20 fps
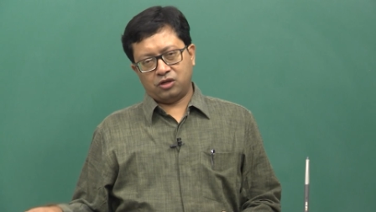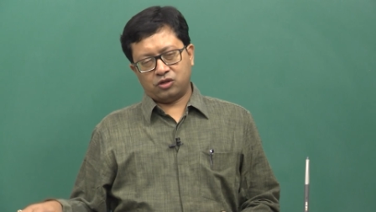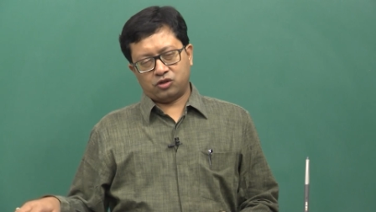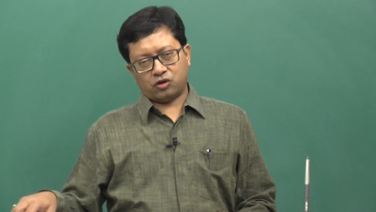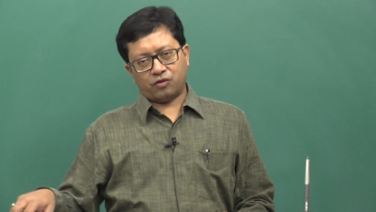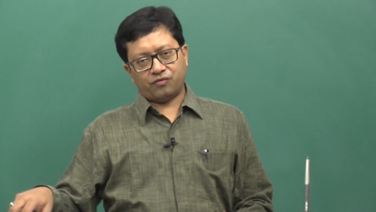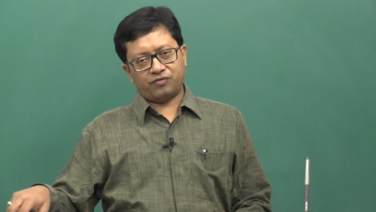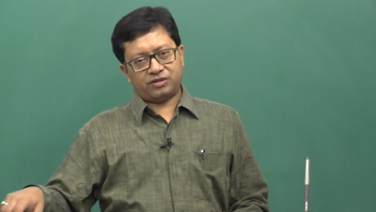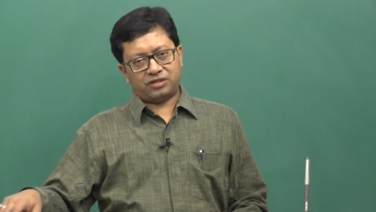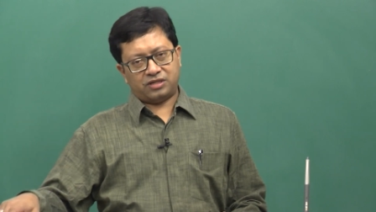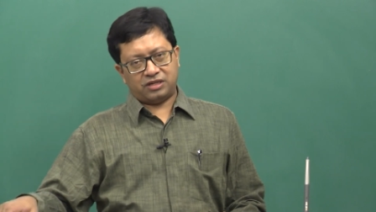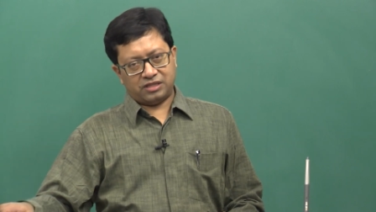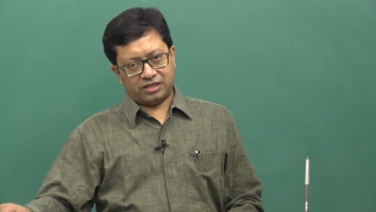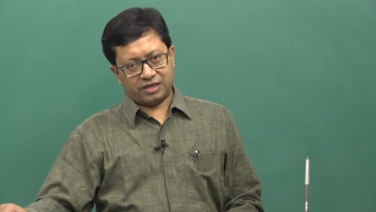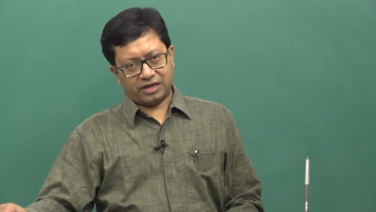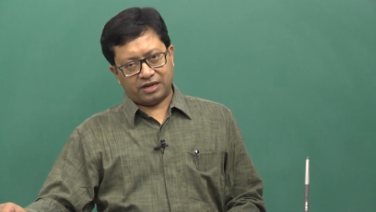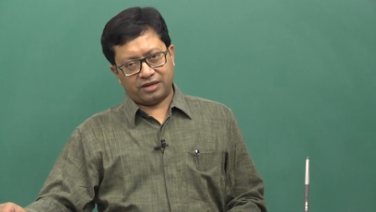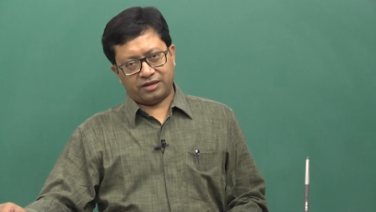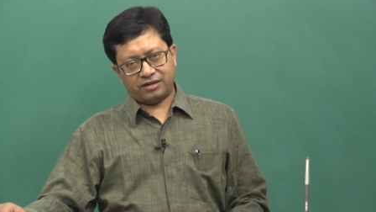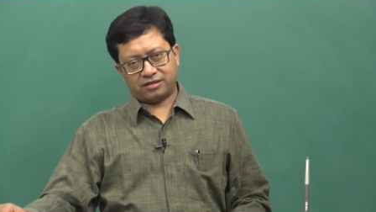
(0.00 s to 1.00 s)
So, obviously,
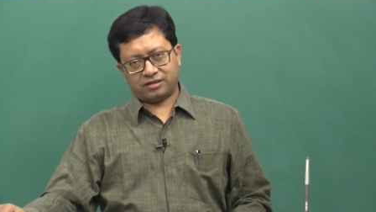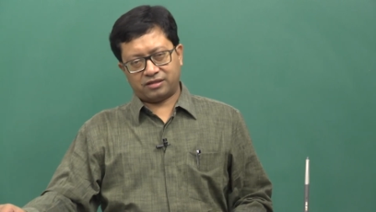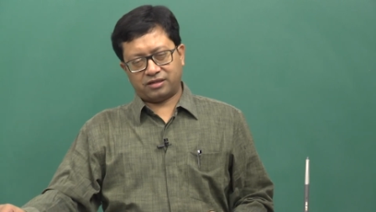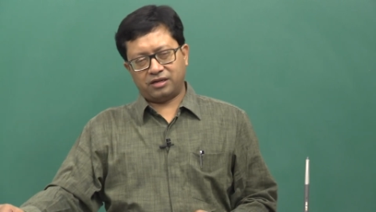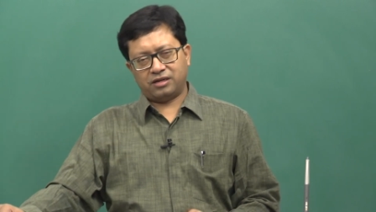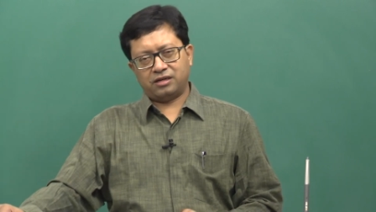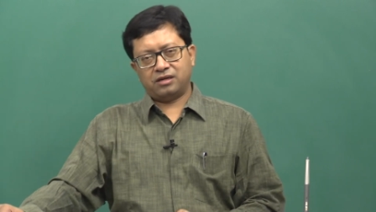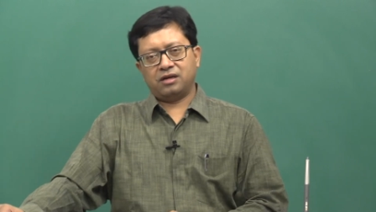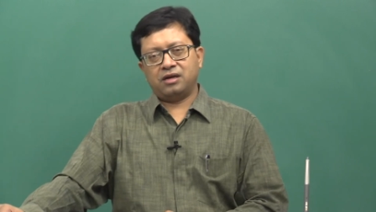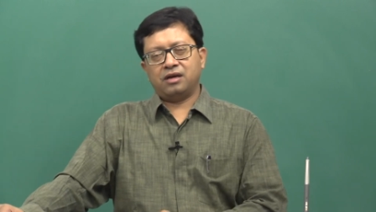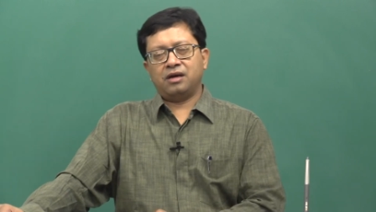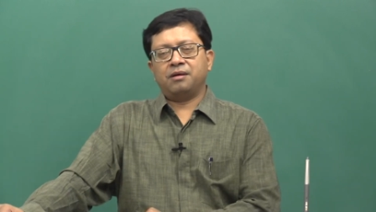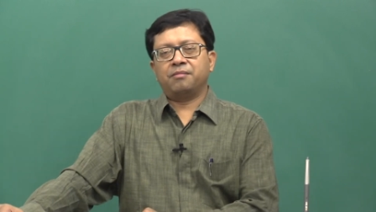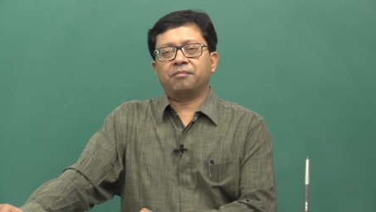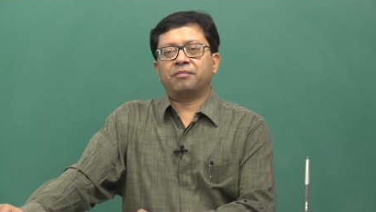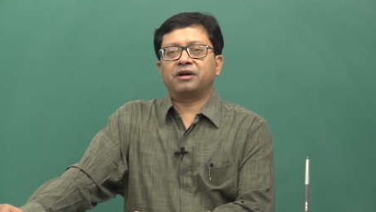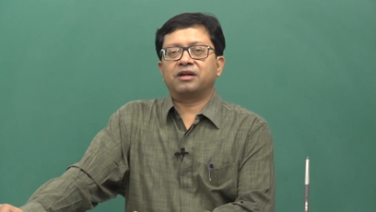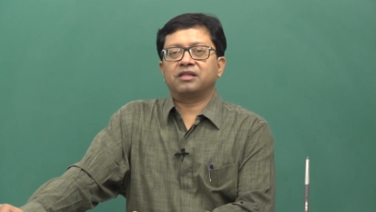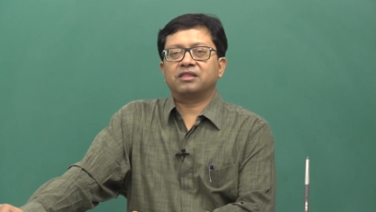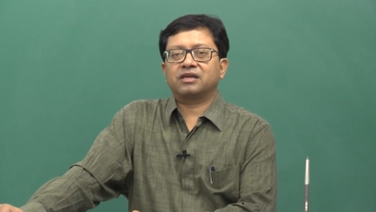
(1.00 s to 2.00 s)
they are discrete,
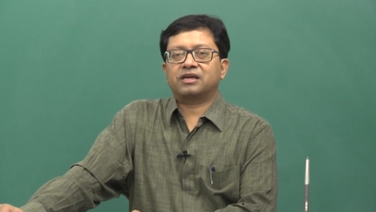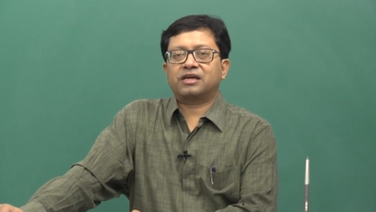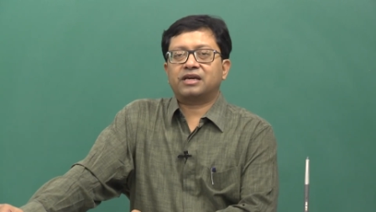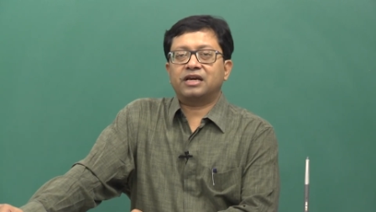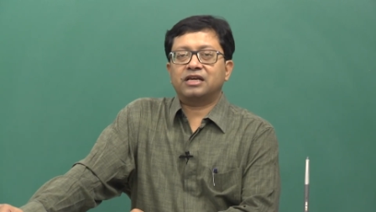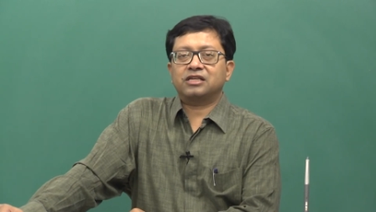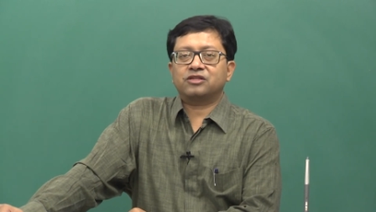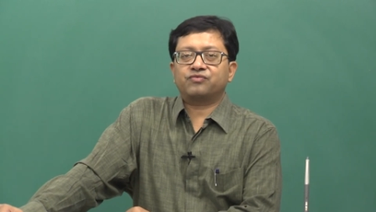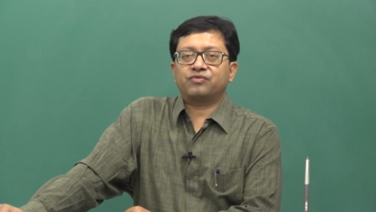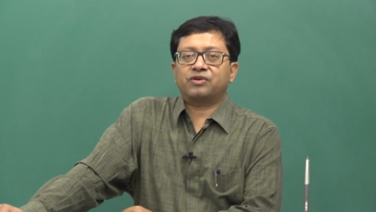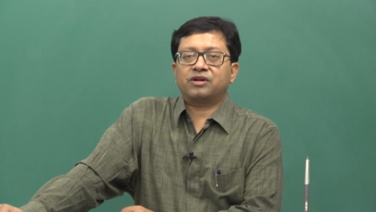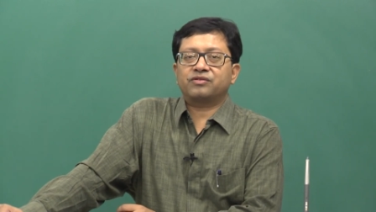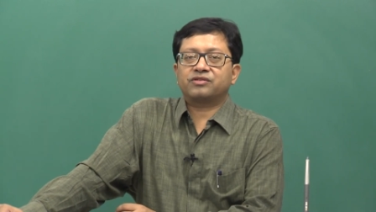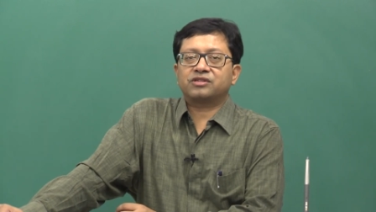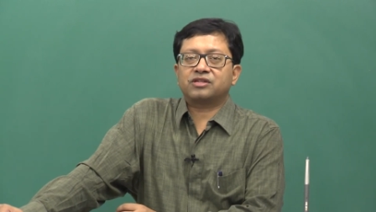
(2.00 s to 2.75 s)
but in the case when,